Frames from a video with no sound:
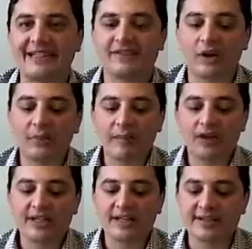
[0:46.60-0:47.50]
So maybe
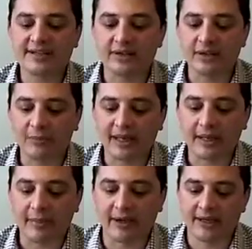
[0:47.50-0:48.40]
you could tell us a little bit
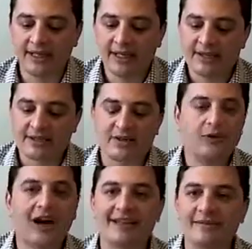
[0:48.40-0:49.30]
about
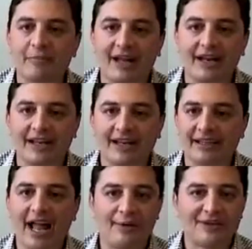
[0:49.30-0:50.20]
student hotspotting
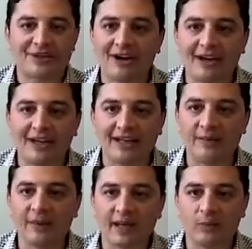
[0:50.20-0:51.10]
and how it started
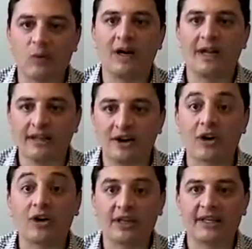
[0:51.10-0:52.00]
and what
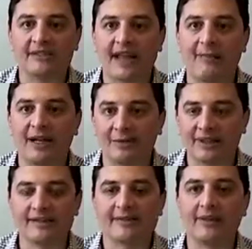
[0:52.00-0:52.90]
currently is happening
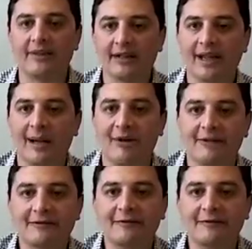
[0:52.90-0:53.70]
with this learning collaborative.